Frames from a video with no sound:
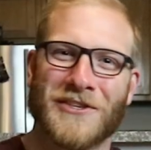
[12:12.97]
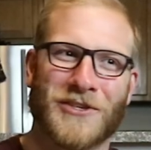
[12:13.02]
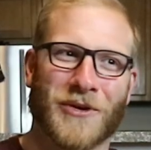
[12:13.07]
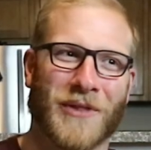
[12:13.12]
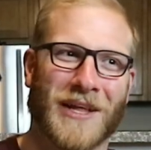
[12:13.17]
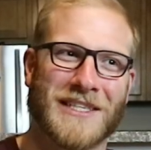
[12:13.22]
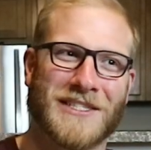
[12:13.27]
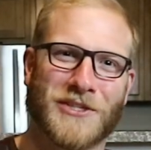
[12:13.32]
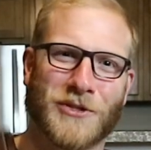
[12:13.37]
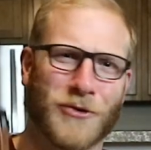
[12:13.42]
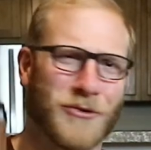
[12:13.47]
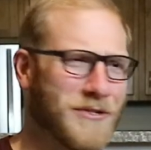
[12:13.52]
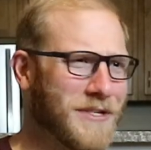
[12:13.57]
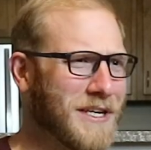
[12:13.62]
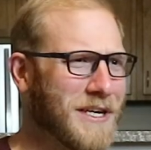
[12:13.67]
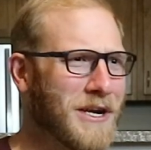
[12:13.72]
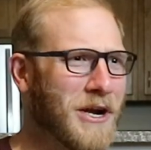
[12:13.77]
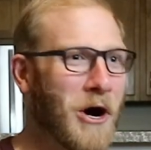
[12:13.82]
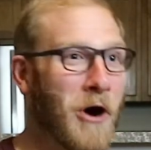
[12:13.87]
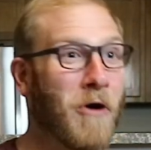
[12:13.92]
so that's
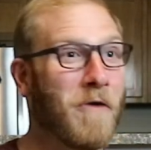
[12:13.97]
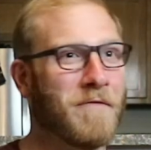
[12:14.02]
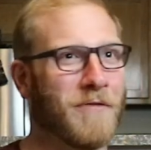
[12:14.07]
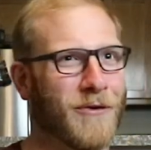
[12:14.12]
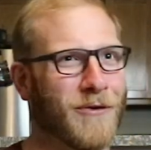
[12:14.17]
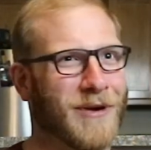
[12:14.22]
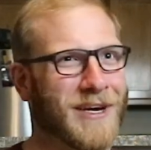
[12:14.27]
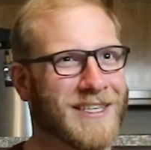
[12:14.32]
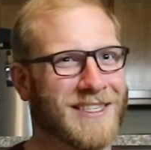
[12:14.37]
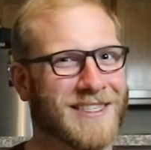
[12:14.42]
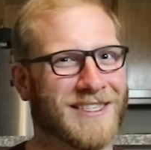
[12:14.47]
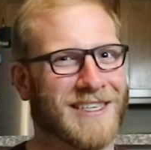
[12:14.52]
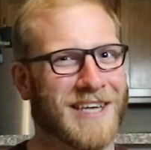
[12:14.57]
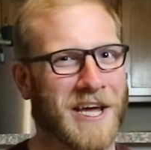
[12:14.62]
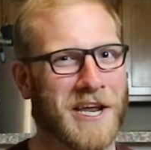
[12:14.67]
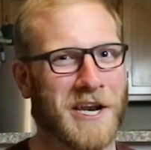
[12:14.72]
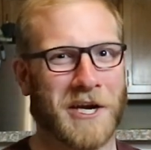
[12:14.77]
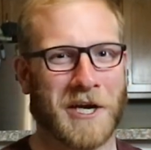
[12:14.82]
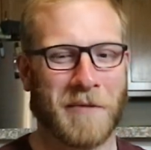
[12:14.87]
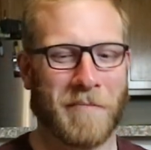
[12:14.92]
13 over its
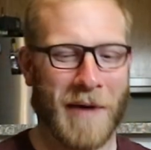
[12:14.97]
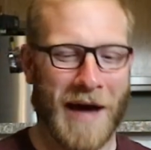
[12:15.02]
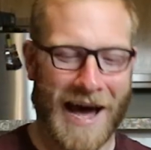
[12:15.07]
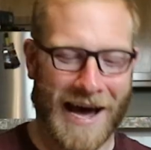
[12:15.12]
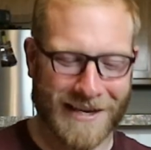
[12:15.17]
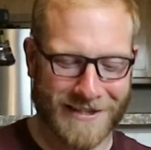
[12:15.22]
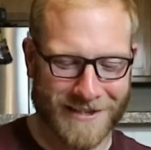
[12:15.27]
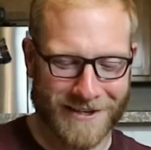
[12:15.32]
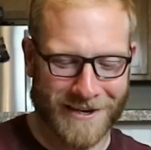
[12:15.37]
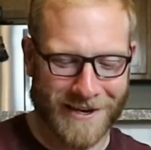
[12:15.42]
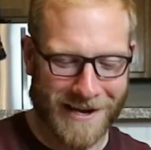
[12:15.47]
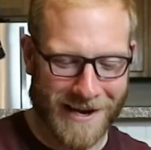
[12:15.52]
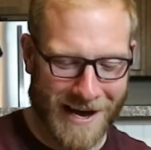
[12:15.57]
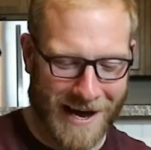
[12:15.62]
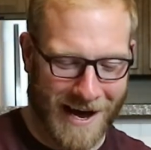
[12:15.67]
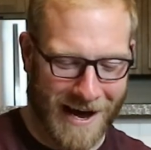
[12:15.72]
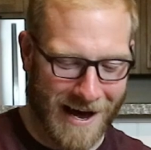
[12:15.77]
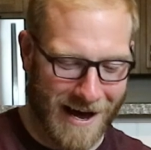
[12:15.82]
stated capacity.